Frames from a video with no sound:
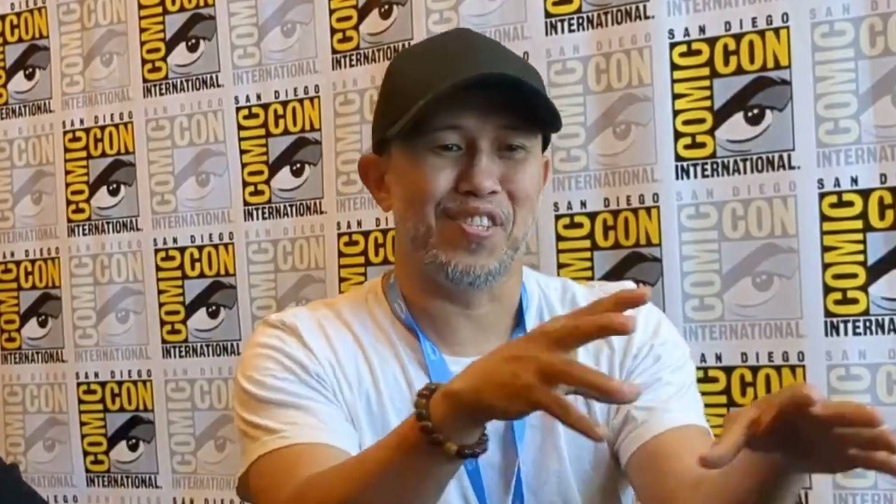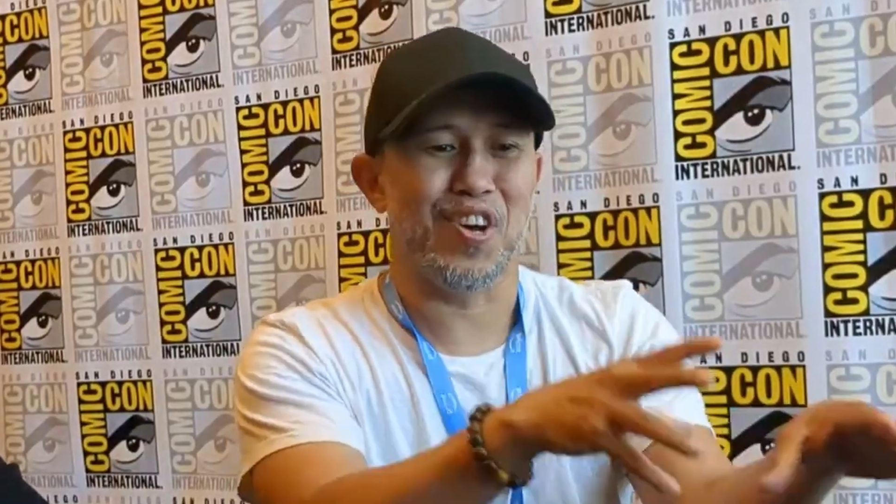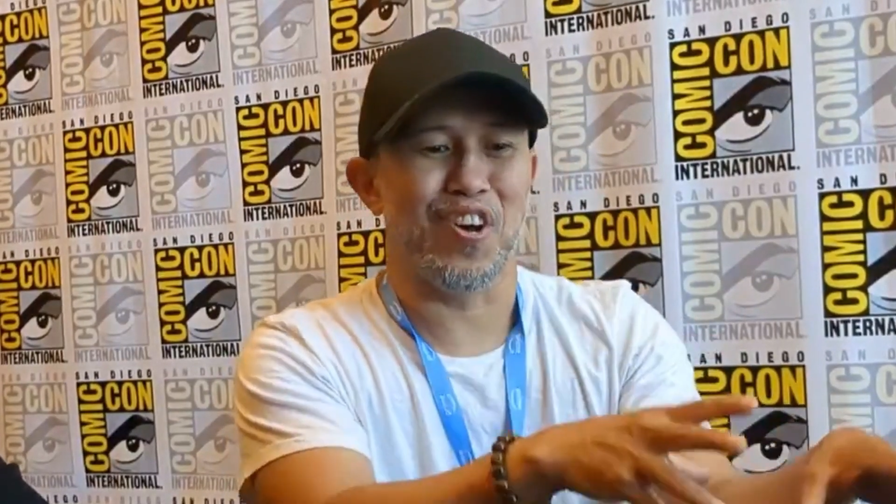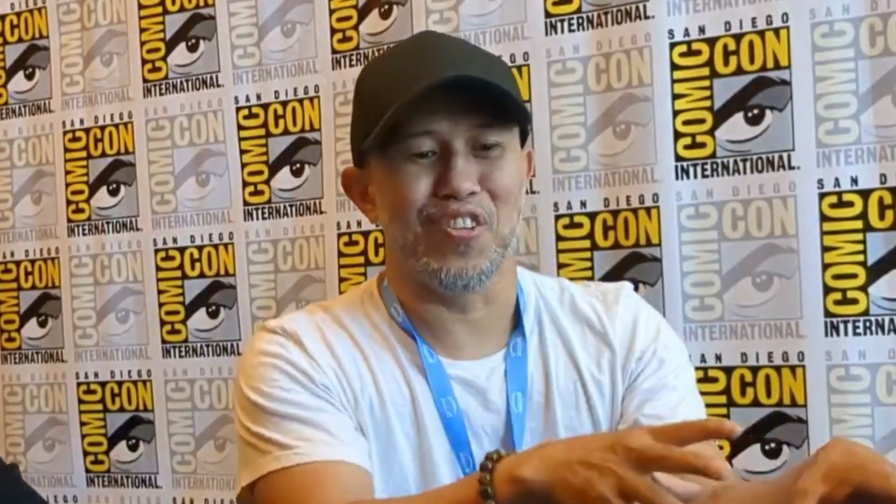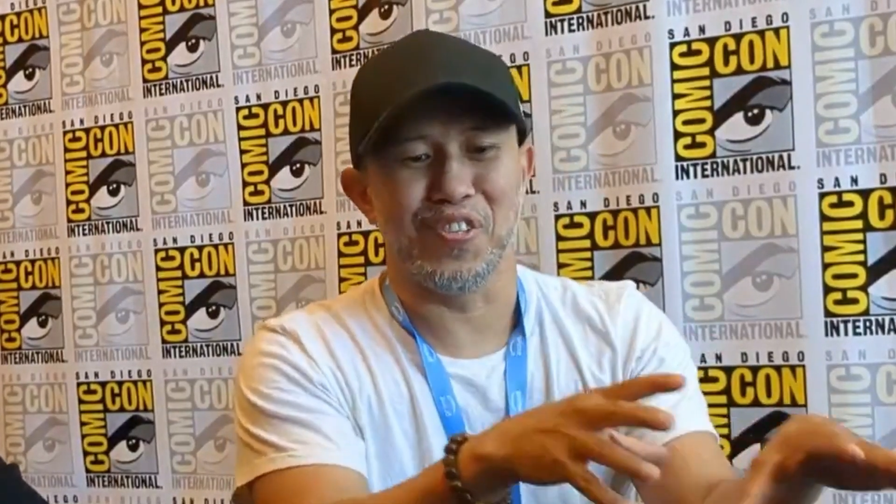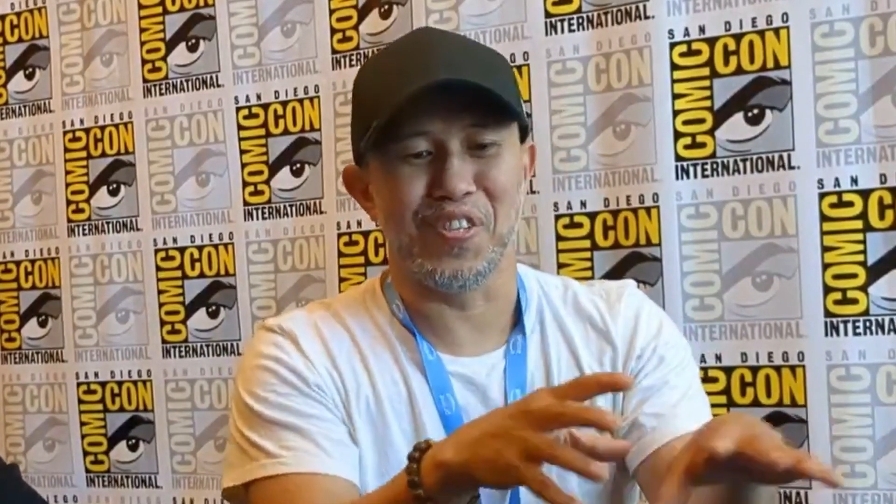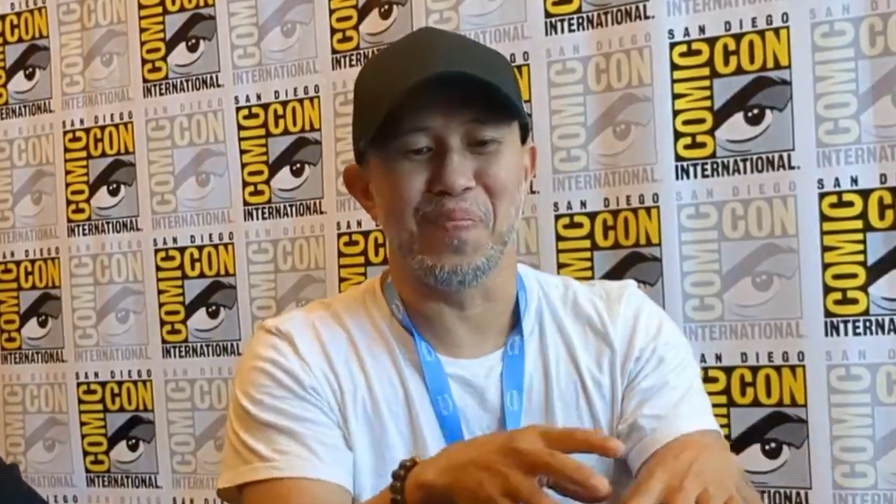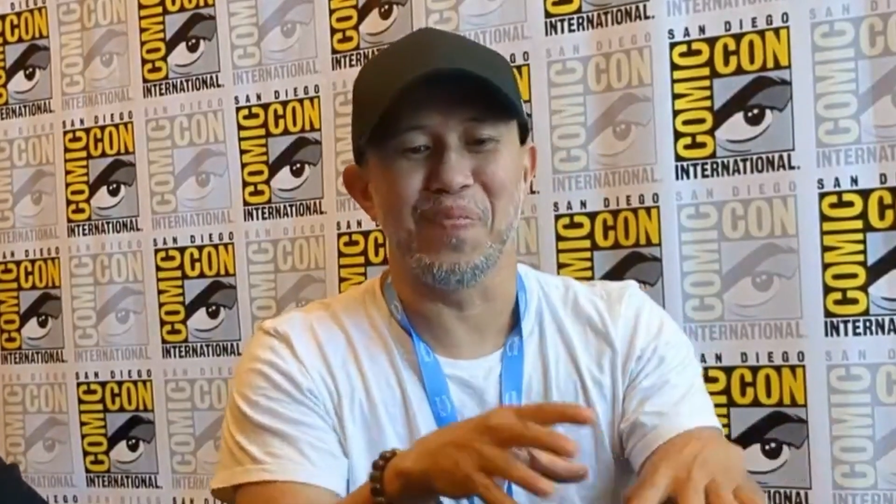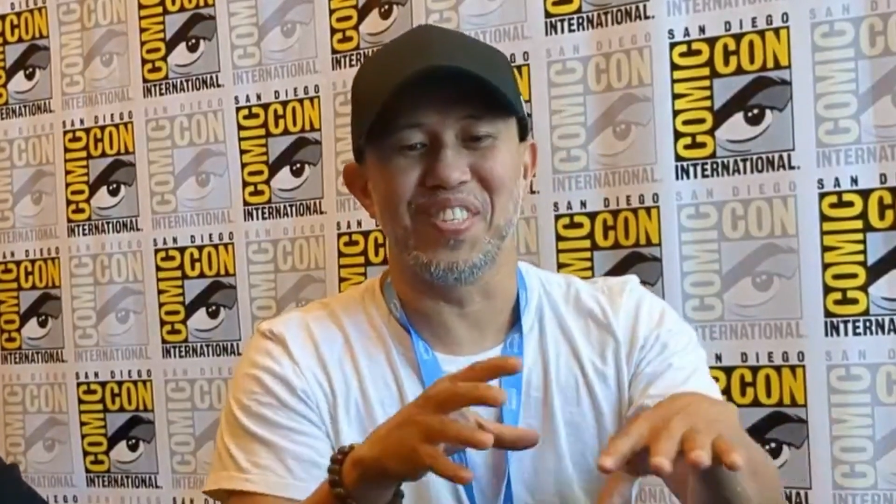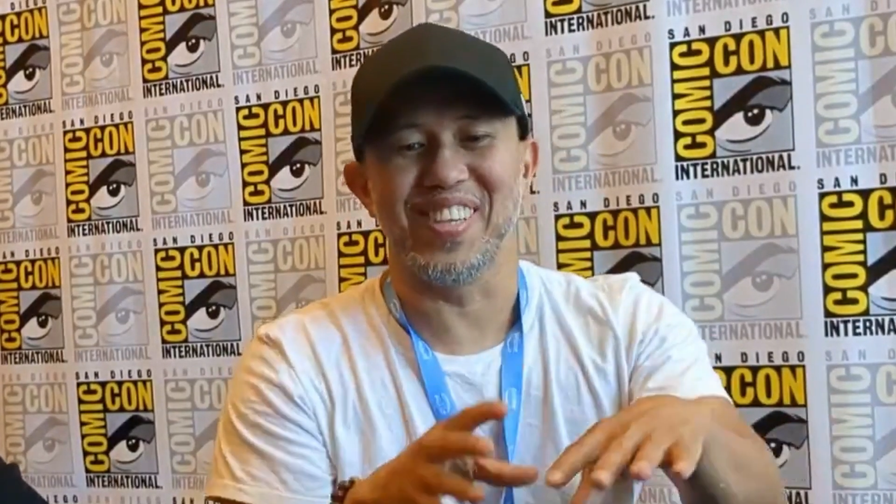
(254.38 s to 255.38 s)
they saw
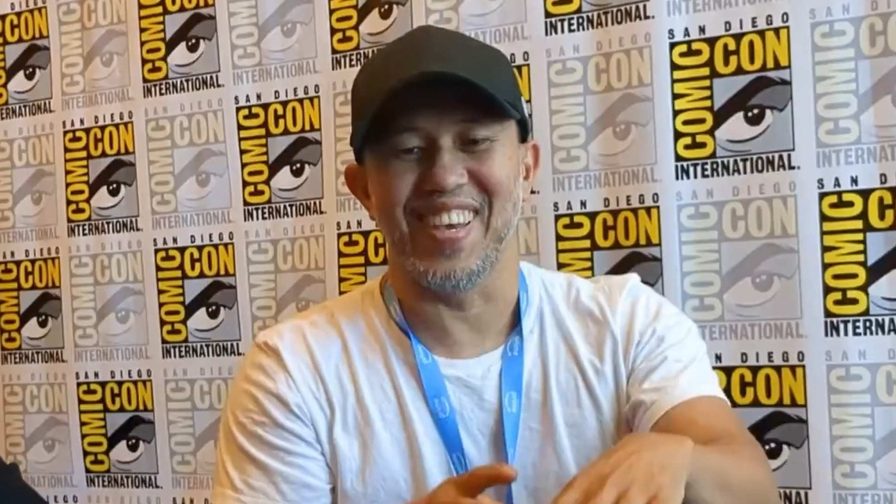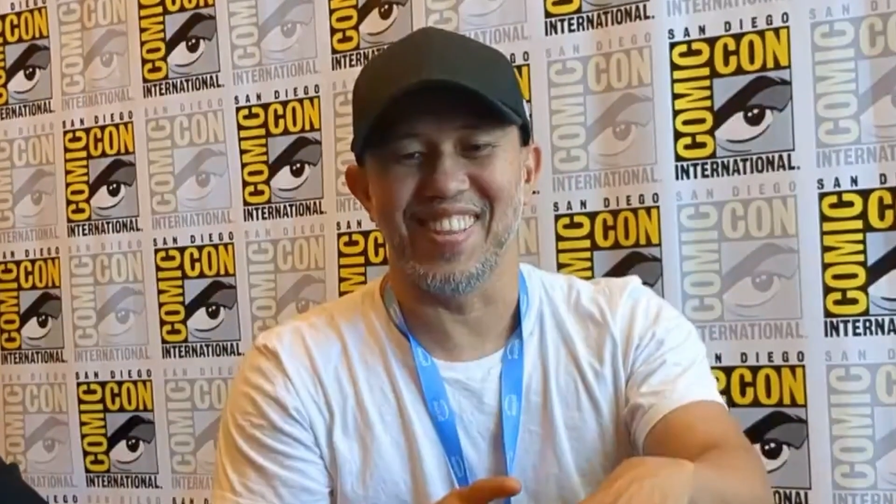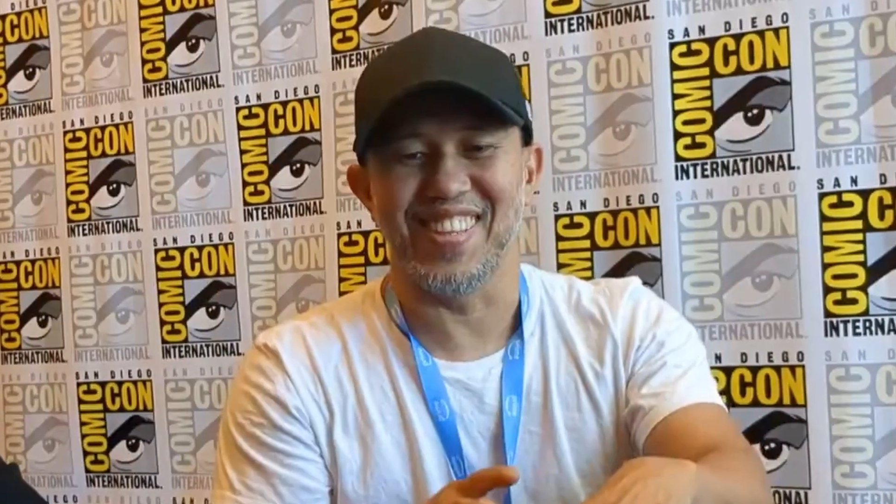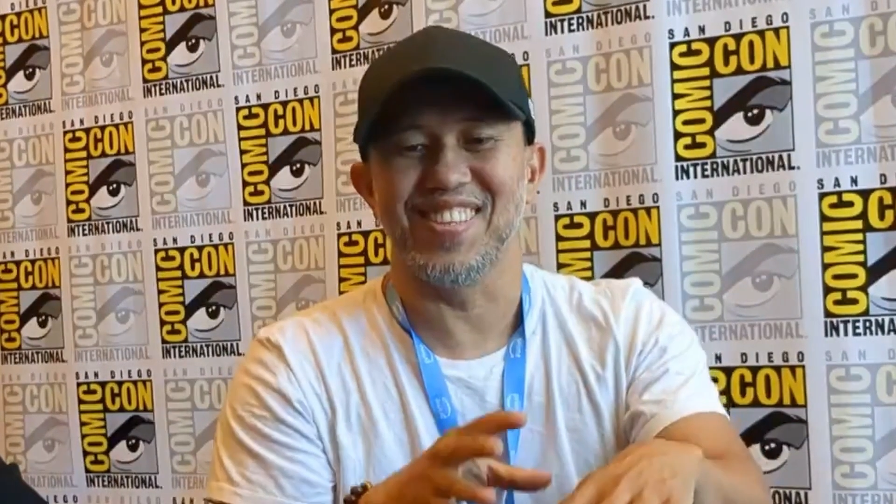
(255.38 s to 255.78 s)
those numbers